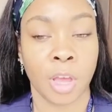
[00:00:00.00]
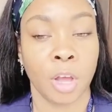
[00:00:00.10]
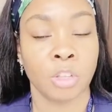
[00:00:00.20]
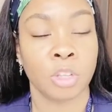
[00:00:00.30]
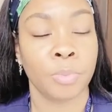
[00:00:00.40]

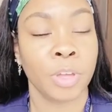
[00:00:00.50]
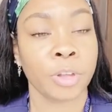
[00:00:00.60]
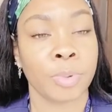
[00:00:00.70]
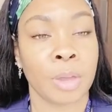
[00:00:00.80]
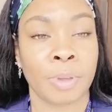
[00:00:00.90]
So
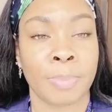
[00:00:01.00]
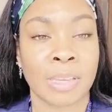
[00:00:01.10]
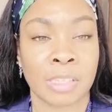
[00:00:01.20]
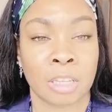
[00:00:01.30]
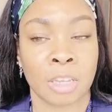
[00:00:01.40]
mother-baby
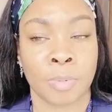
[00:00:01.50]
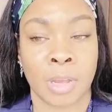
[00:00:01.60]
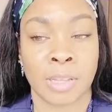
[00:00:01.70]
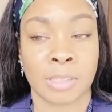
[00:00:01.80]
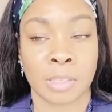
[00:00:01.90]
basically
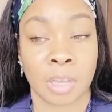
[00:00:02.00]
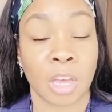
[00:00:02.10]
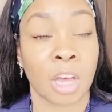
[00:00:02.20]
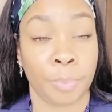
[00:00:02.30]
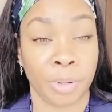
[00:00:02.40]
means
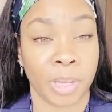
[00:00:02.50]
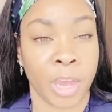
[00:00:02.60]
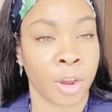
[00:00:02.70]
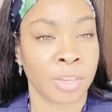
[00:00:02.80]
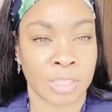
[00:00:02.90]
couplet
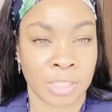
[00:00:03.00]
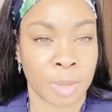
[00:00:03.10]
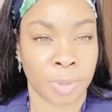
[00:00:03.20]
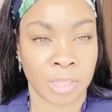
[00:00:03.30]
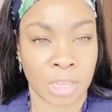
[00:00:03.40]
care. It's the same
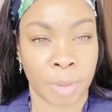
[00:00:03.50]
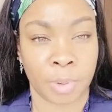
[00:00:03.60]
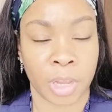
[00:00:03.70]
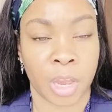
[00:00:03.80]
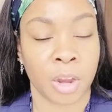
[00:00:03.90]
thing as couplet
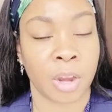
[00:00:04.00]
care.